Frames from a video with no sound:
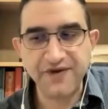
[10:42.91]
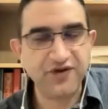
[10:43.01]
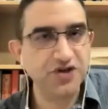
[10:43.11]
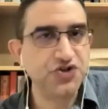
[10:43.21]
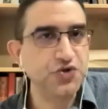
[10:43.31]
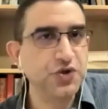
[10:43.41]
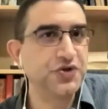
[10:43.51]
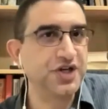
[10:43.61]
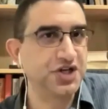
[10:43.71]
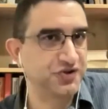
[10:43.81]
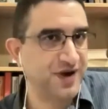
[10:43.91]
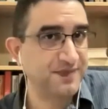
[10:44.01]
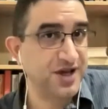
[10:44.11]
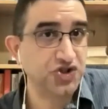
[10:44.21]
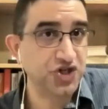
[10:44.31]
my first 2 or 3
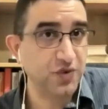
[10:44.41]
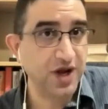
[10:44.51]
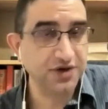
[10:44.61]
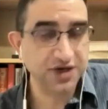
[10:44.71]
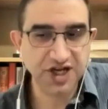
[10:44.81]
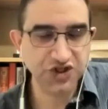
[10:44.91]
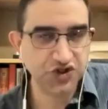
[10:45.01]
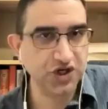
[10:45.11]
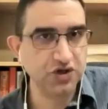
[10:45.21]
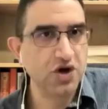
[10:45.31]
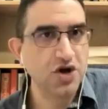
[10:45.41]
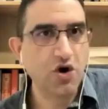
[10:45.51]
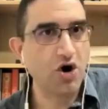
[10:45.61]
years of my PhD, when in history,